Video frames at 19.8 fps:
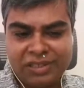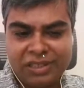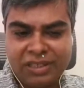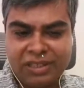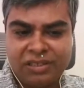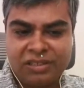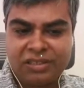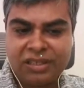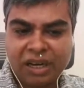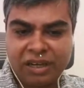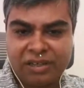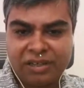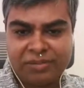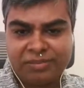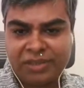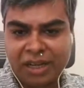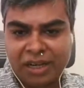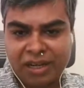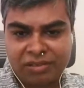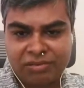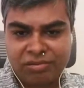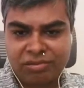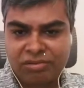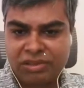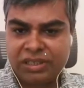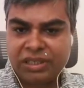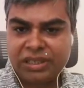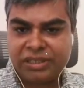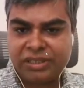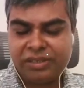seen startups are
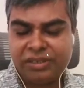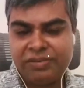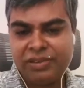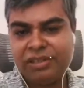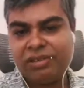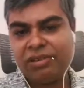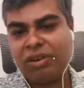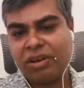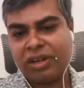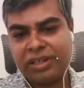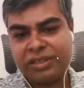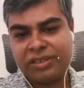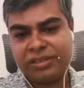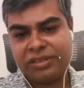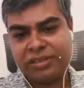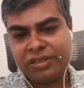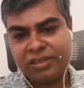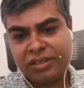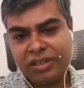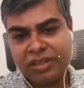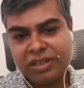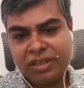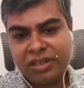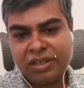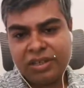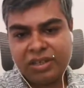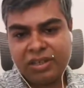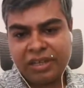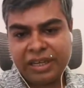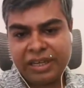associated with rockets,
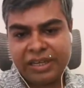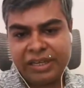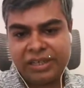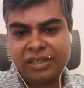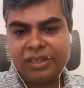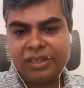right?